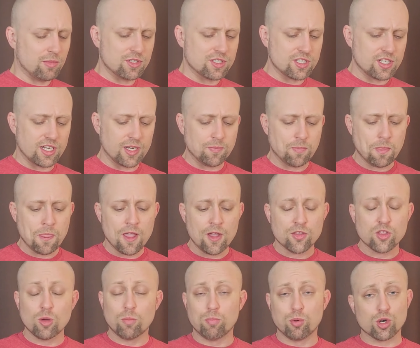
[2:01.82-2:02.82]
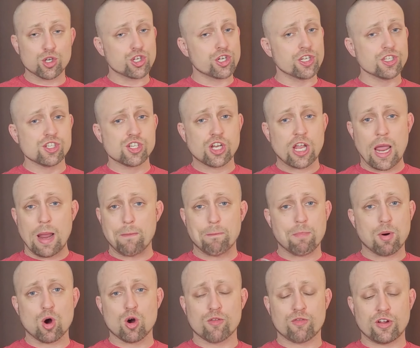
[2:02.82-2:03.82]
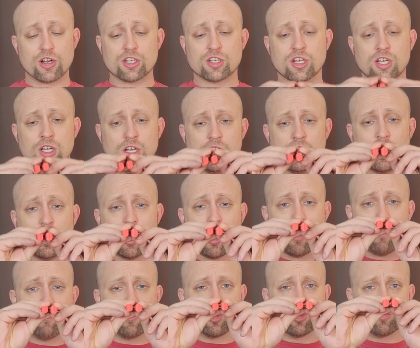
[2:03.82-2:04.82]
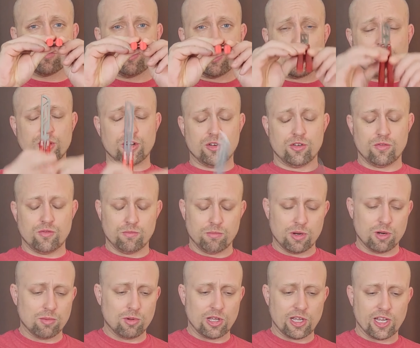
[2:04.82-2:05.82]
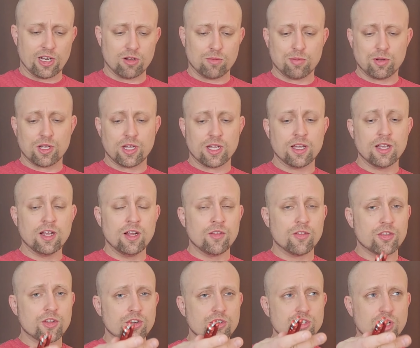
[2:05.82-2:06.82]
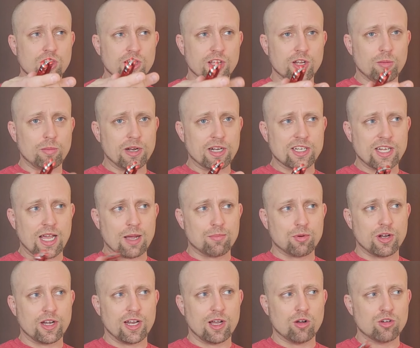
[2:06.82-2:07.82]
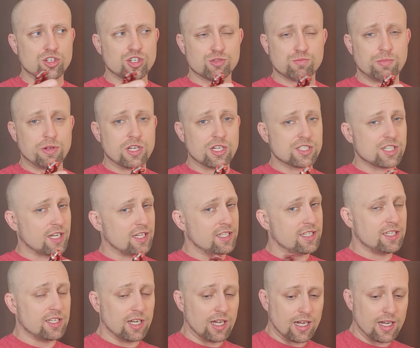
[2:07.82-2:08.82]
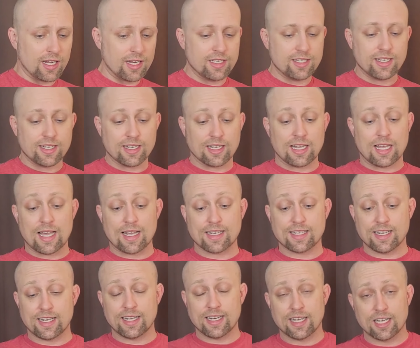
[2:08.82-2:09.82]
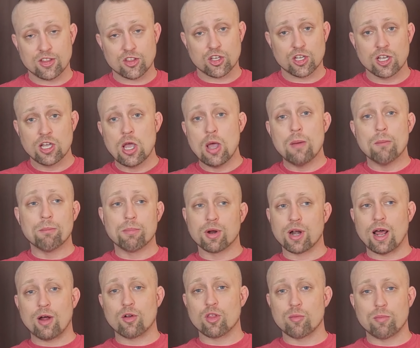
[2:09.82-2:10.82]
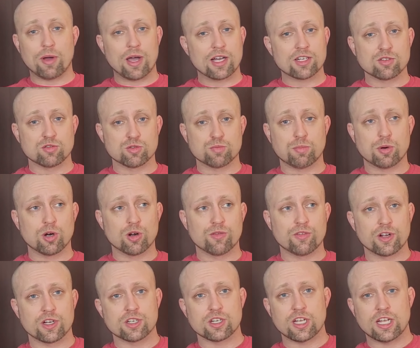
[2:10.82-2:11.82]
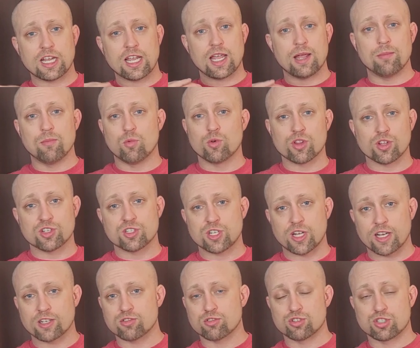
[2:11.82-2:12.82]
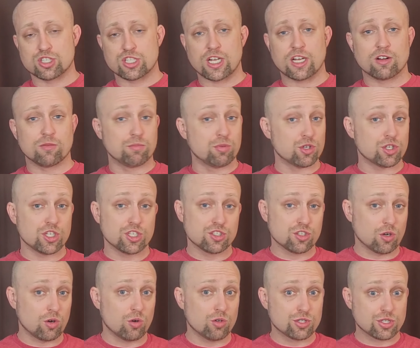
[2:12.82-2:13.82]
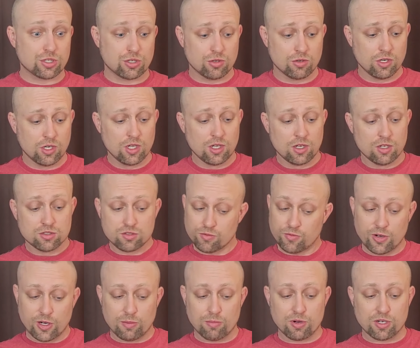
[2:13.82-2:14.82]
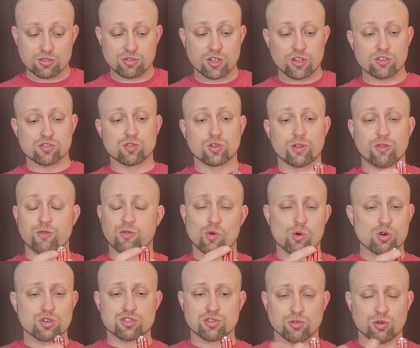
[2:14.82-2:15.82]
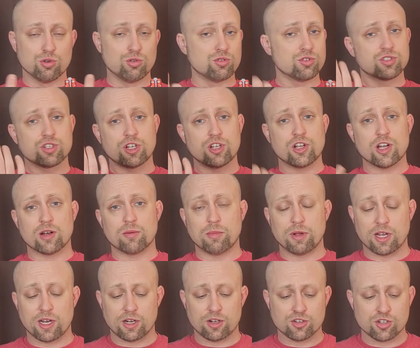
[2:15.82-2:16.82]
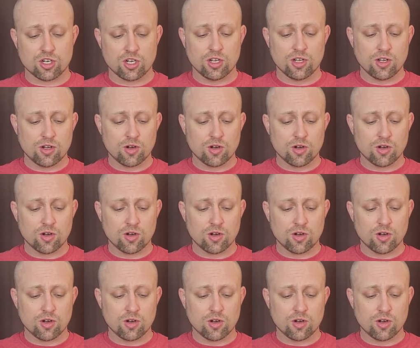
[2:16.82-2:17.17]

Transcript: I must say. The bushings came perfect. Um, there's very minimal handle play. There's a little bit of tap right now just because I, I didn't Loctite anything. But out of the box, it was perfect. It came with an extra set of bushings also. So very impressed with that. There's only four screws that you got to manage.